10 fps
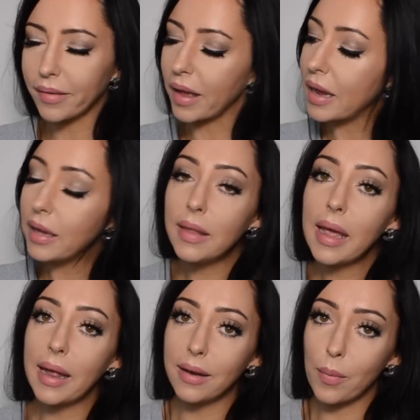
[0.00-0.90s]
to say, in the
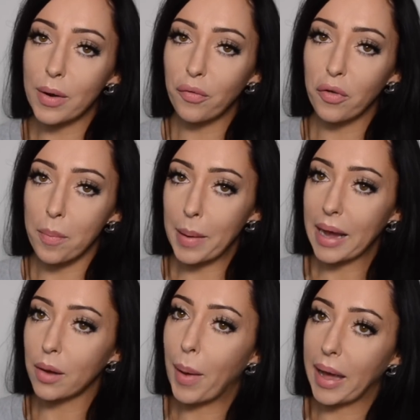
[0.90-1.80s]
end I went for the
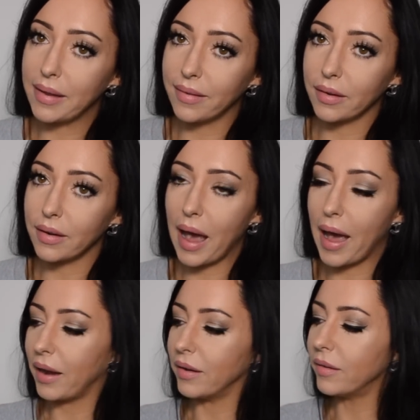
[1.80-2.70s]
black patent
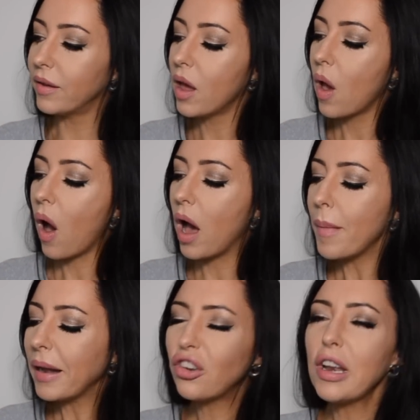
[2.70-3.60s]
and I'm
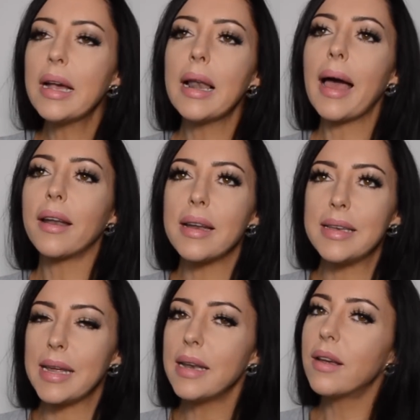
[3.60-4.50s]
actually glad I
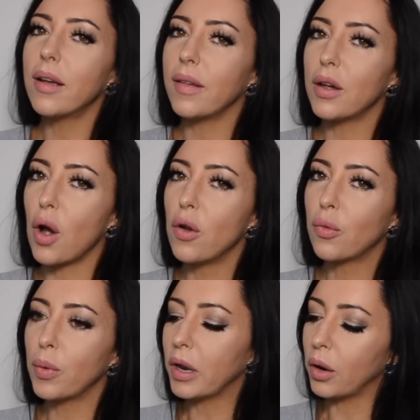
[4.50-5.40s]
did because it
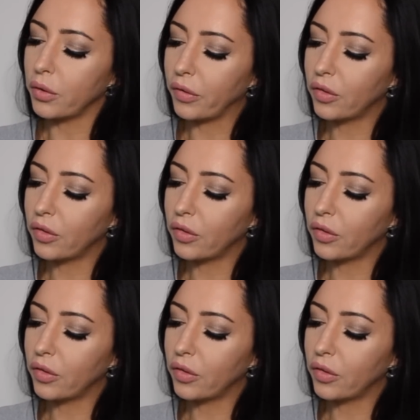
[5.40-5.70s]
goes with a lot of